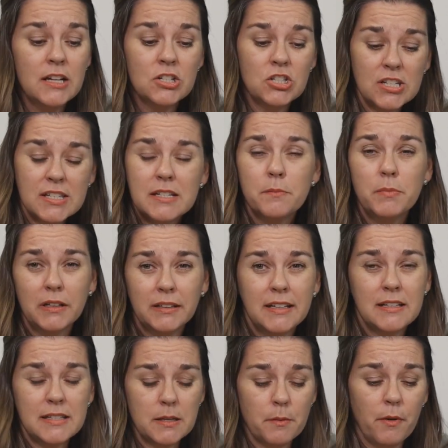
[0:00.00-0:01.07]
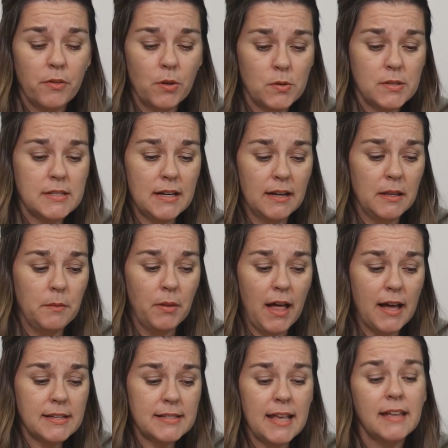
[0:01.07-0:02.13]
just to build in some of those study
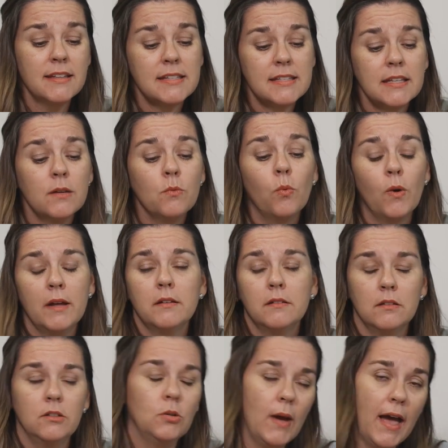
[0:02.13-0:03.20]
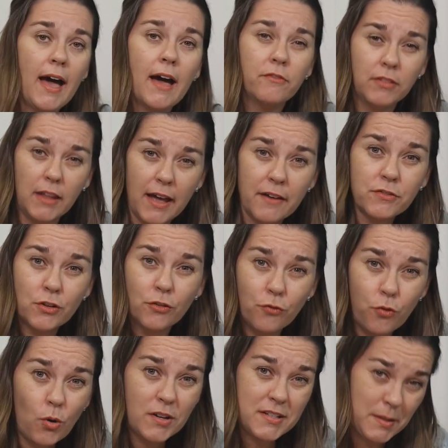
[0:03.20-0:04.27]
blocks and see what you have left
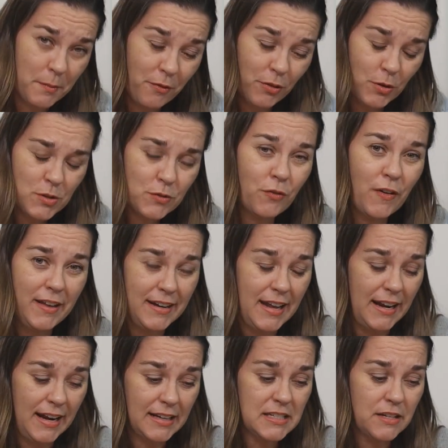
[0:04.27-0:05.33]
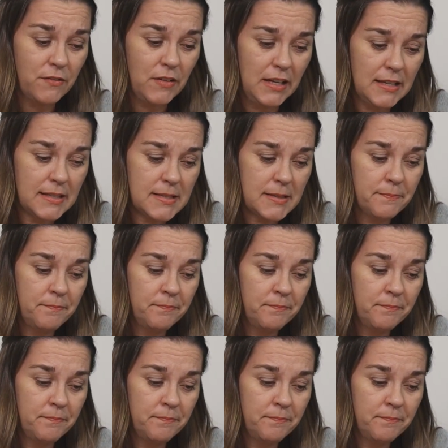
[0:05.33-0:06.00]
for some of those fun and activities.